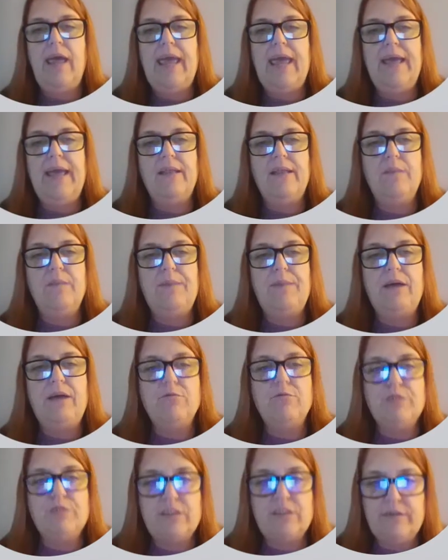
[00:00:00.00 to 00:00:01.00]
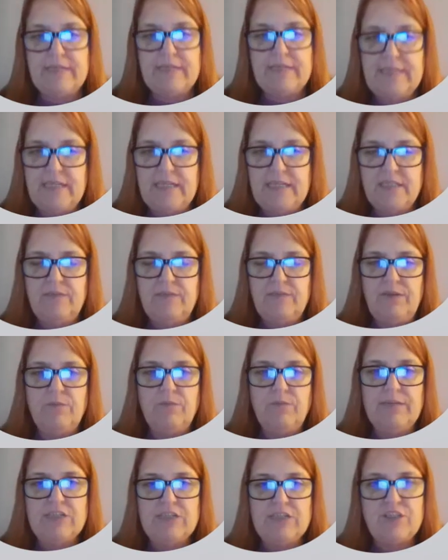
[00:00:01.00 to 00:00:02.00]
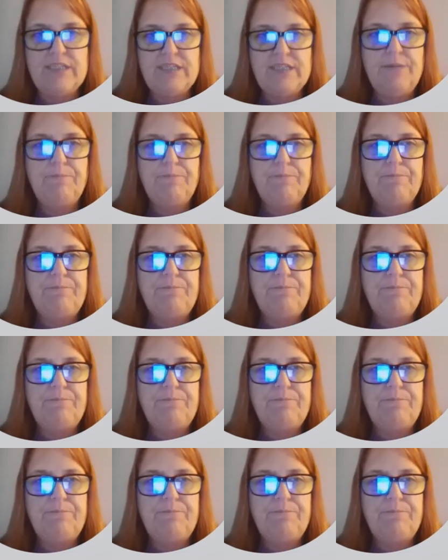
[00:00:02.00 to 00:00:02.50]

and the boundaries are excessively rigid.